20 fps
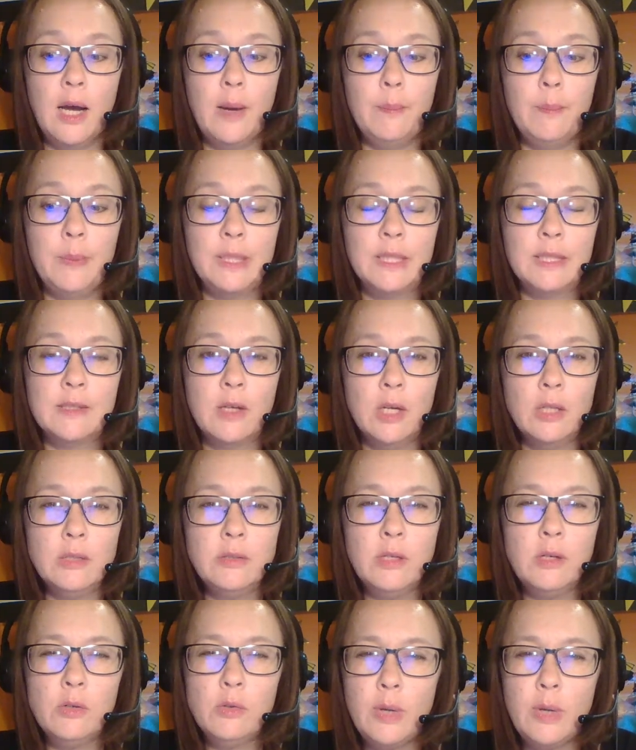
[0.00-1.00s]
but it's
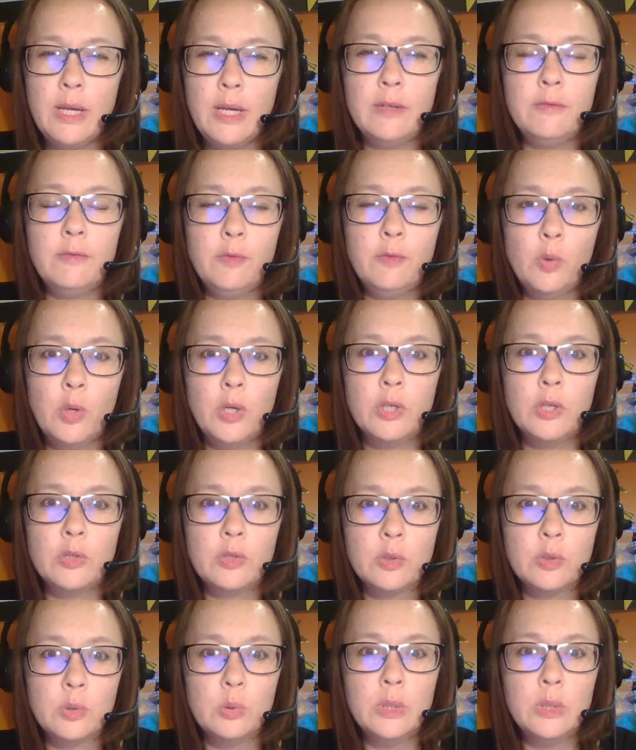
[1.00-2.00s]
also great for your
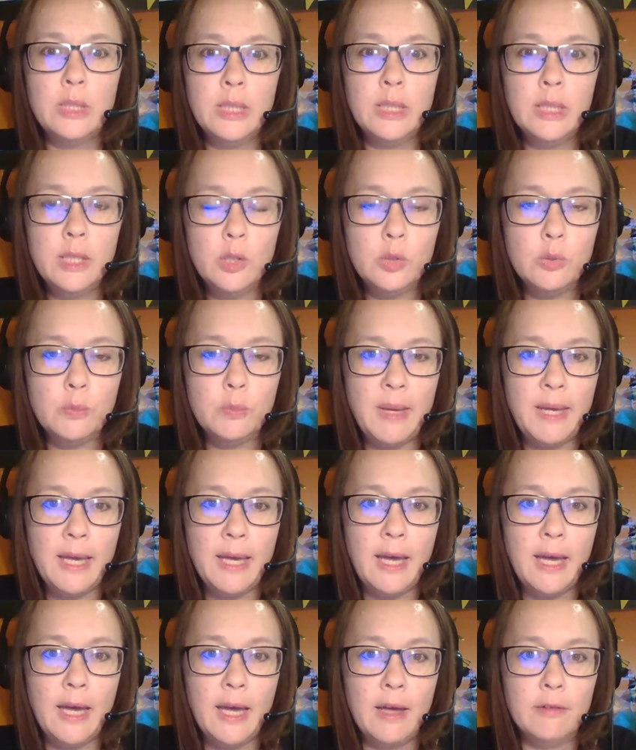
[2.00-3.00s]
school kid who may
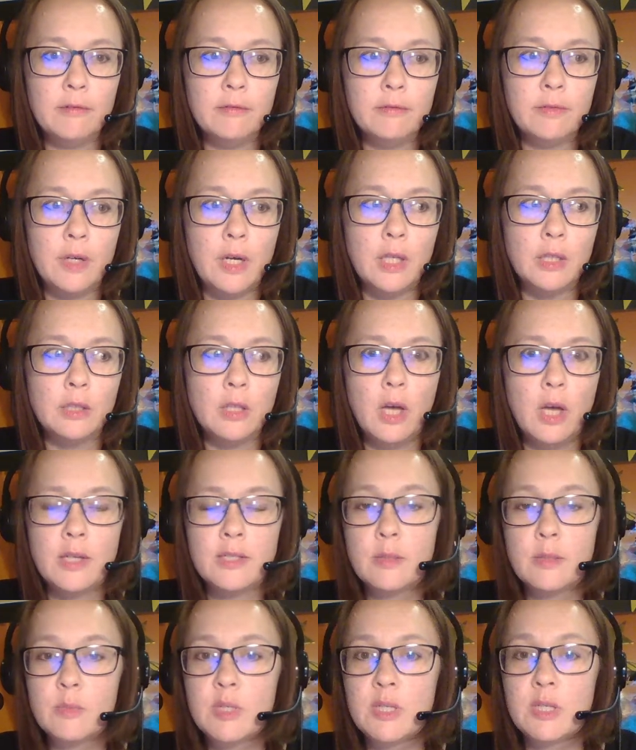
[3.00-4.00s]
have lost
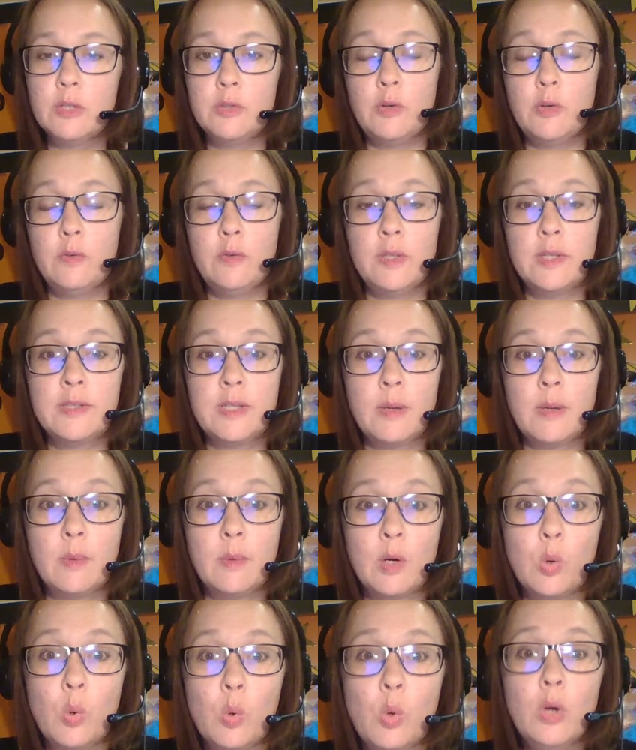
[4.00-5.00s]
some skills over the
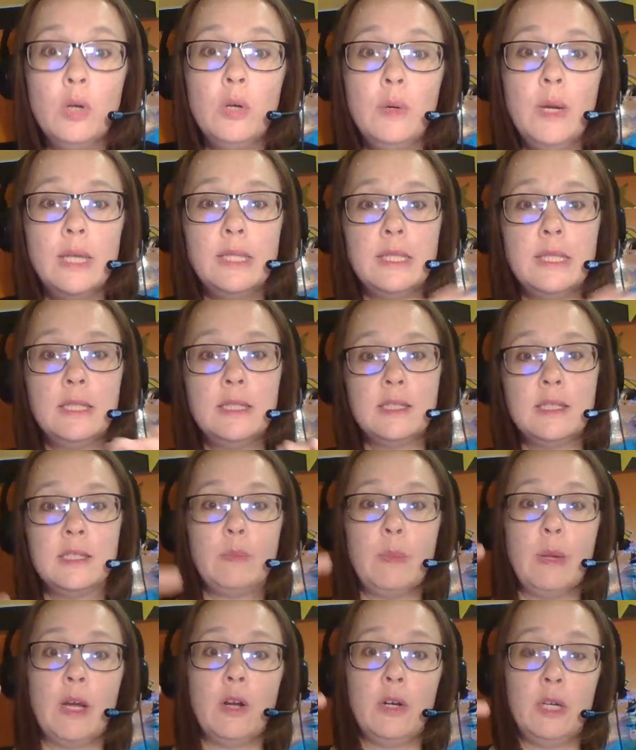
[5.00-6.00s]
summer, or who has a
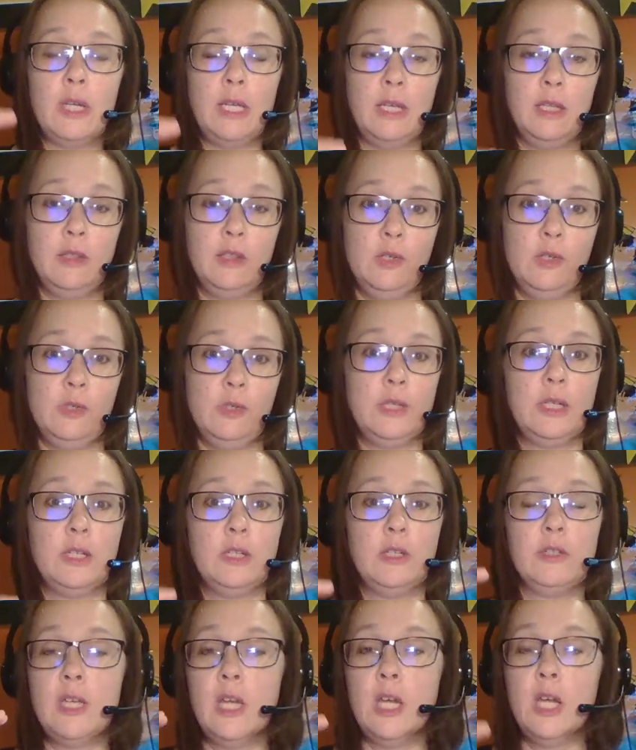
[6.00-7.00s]
disparity in their
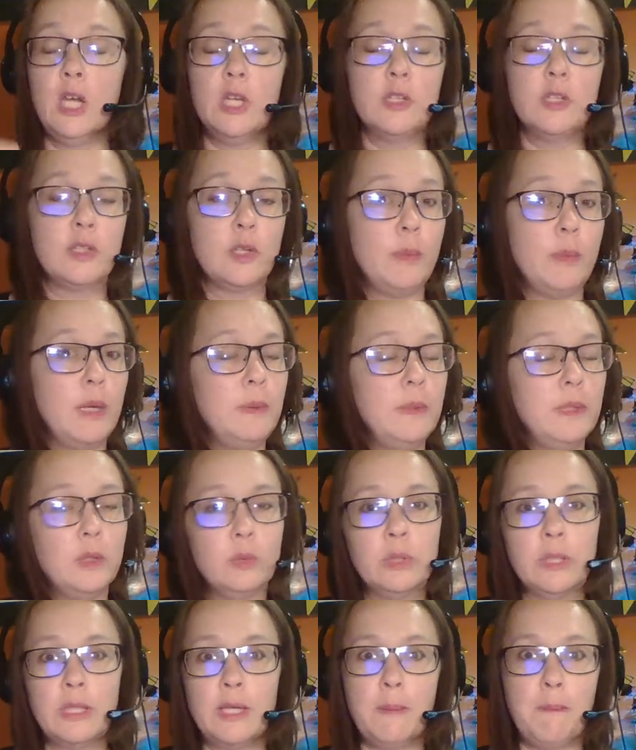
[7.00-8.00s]
skills. So maybe they're
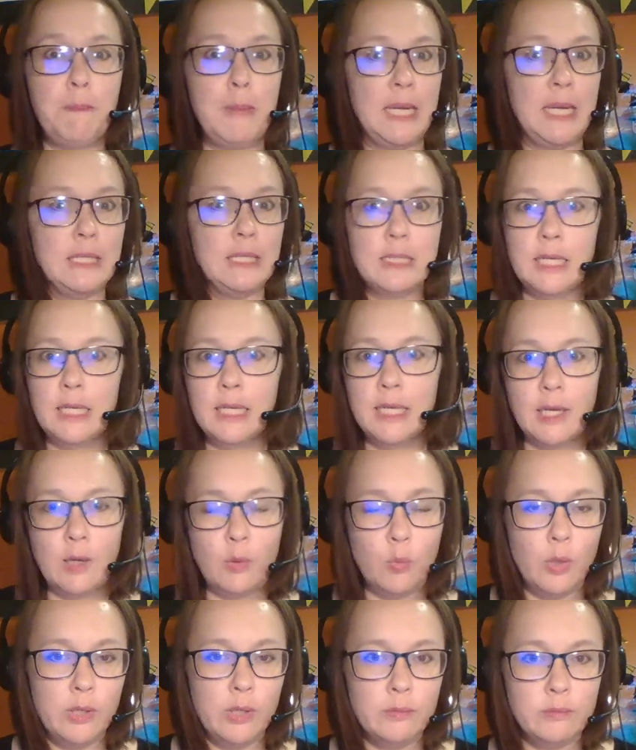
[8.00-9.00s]
really amazing at
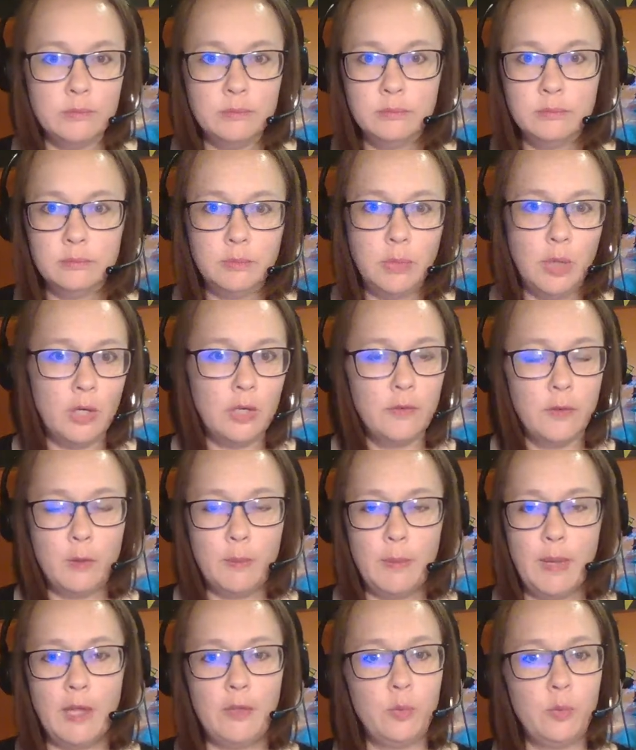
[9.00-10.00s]
one part of their
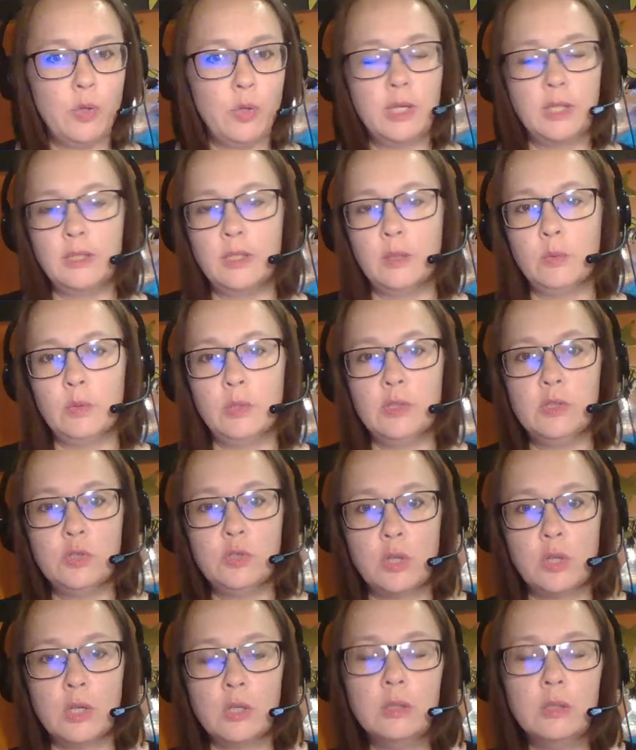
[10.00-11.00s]
math work and they really
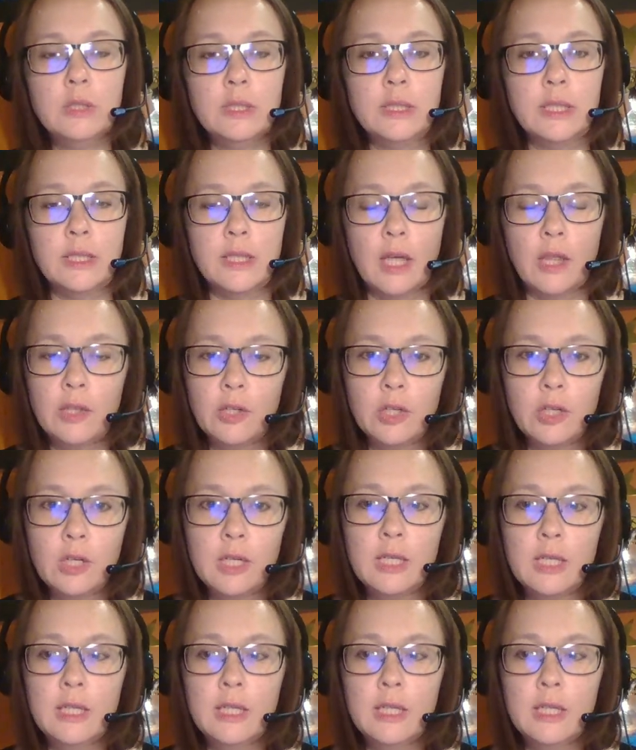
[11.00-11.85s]
struggle in another.